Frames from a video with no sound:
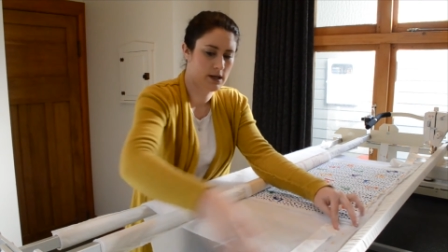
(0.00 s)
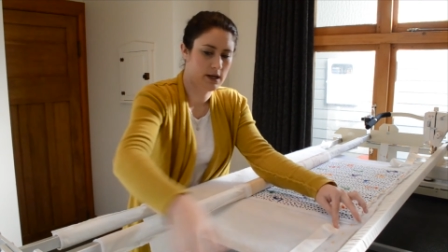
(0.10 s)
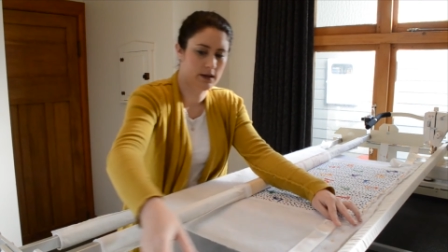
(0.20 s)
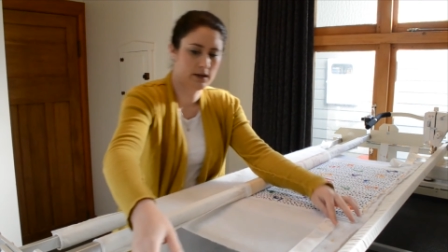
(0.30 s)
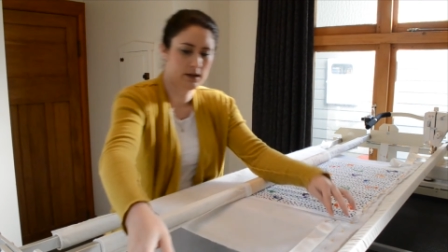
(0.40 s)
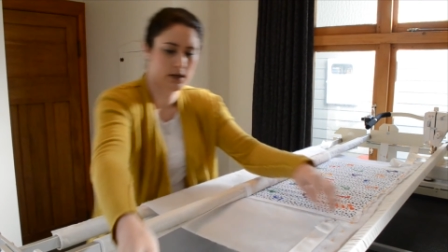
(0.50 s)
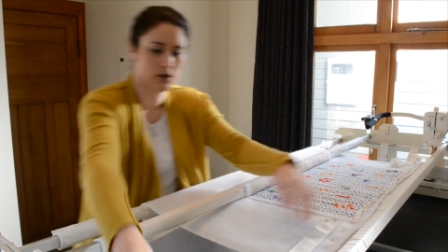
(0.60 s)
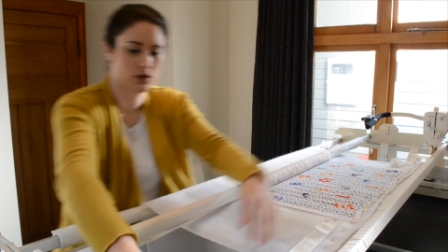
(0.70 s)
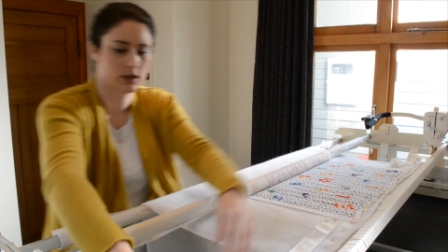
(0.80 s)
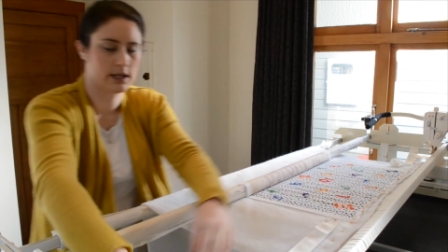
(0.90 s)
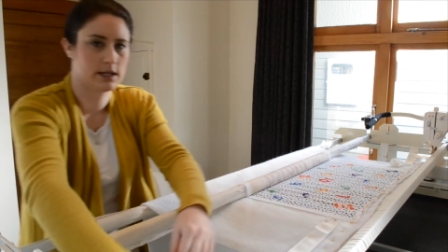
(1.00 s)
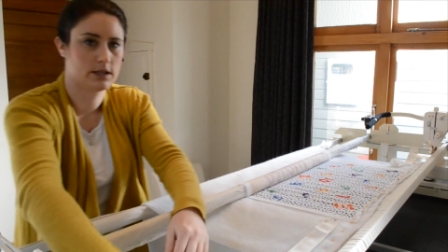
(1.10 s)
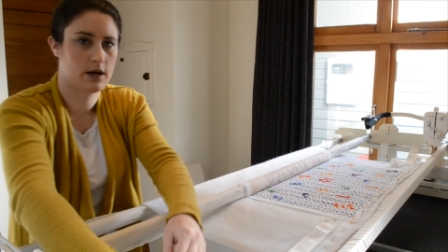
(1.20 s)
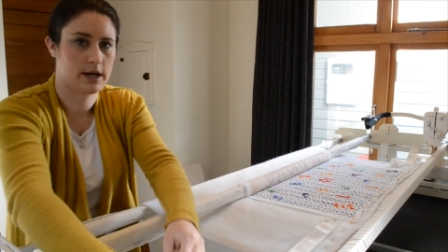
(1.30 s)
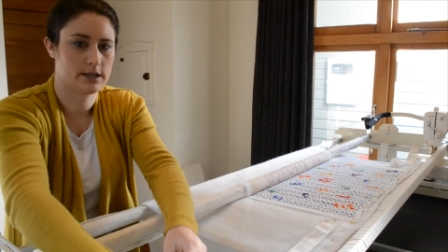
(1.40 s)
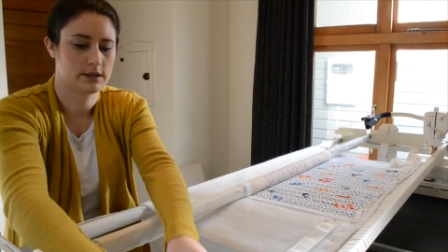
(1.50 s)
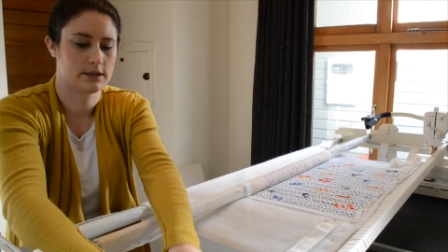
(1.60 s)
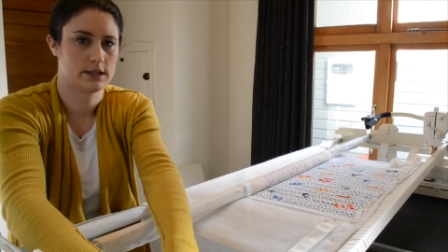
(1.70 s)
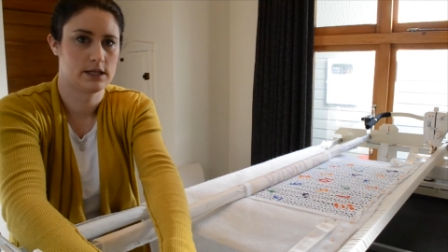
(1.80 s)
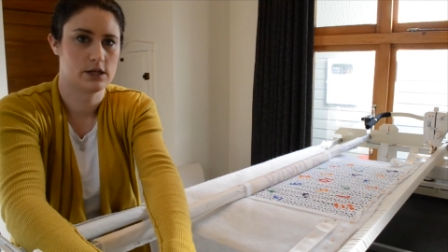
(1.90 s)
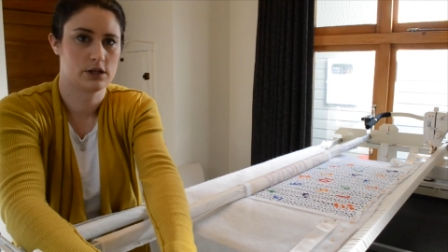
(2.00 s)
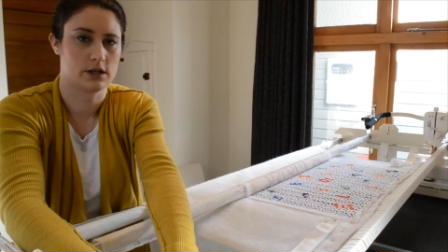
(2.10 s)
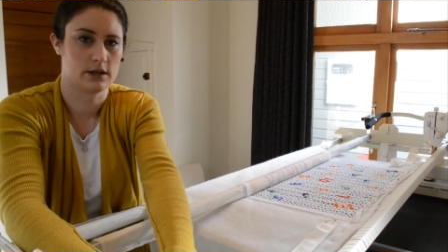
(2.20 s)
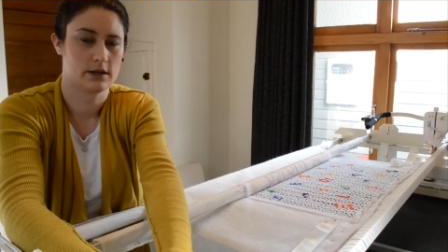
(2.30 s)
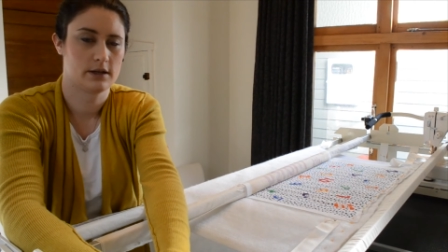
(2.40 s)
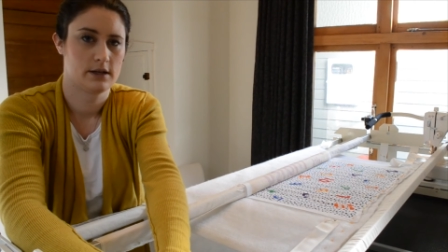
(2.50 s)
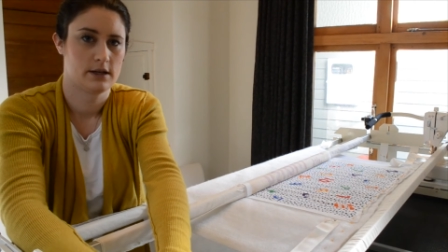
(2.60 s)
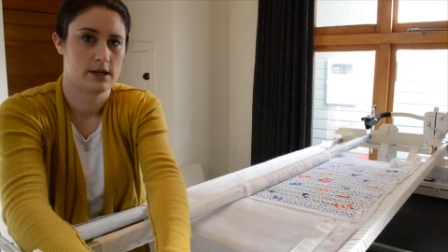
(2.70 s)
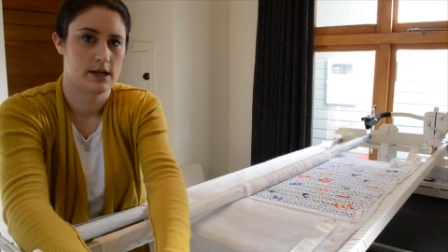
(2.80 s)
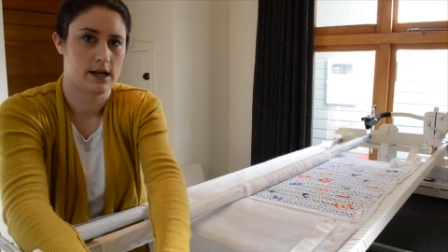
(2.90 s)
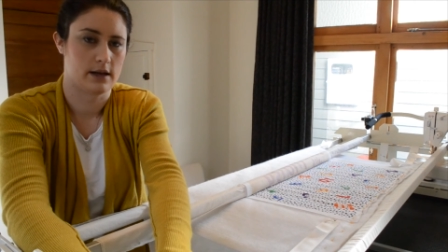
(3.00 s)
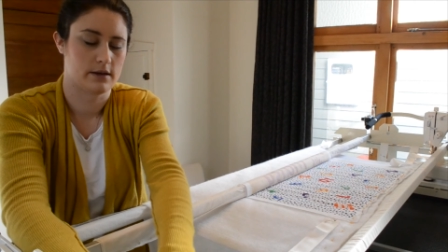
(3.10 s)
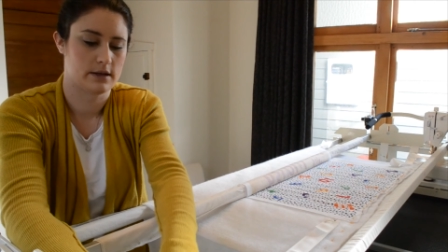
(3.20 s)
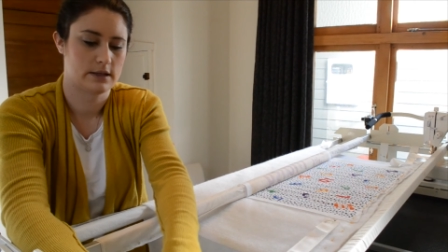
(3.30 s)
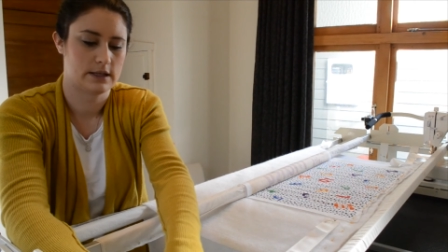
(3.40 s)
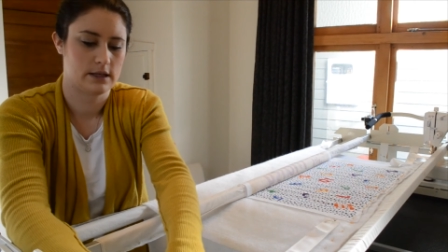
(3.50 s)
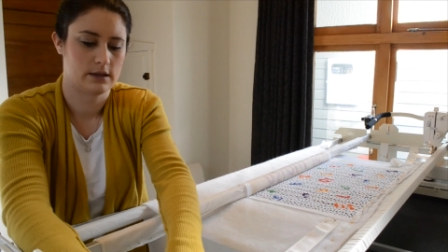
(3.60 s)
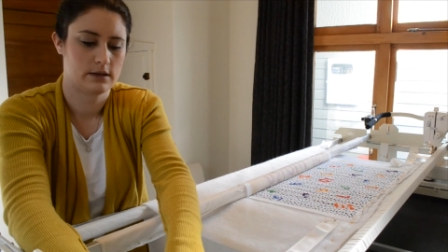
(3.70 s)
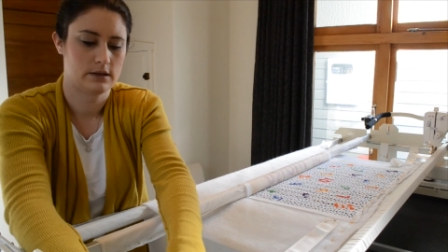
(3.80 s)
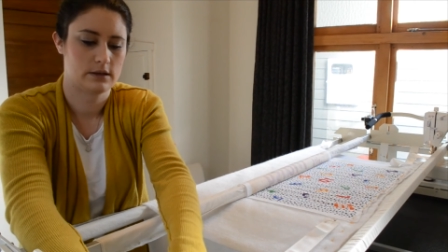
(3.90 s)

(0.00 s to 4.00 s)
And then I usually tighten the tension at this end,